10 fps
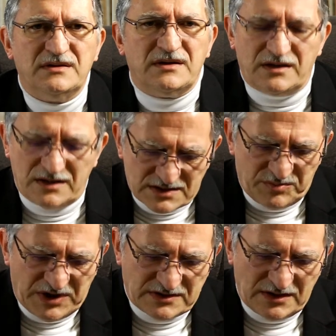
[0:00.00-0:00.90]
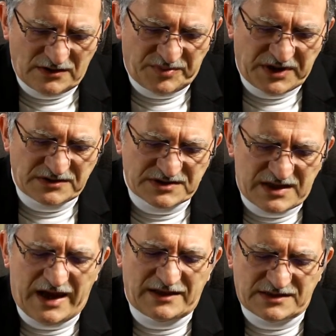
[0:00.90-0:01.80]
It is a big deal because
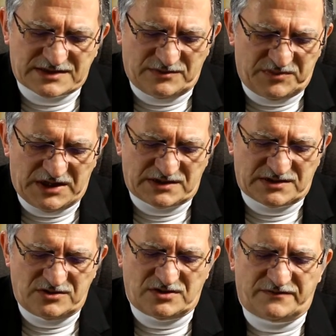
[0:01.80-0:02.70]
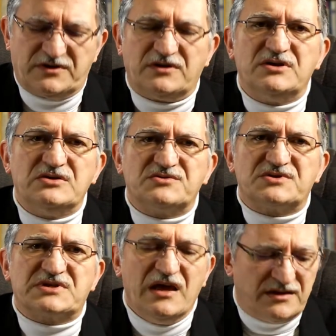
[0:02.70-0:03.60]
that is the message of good
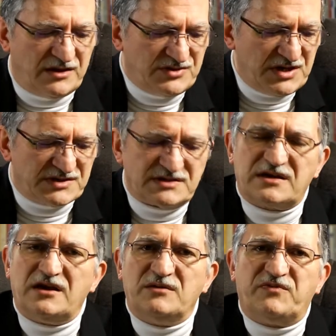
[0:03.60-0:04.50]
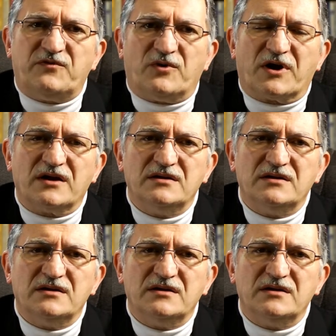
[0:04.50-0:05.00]
news that Jesus came for.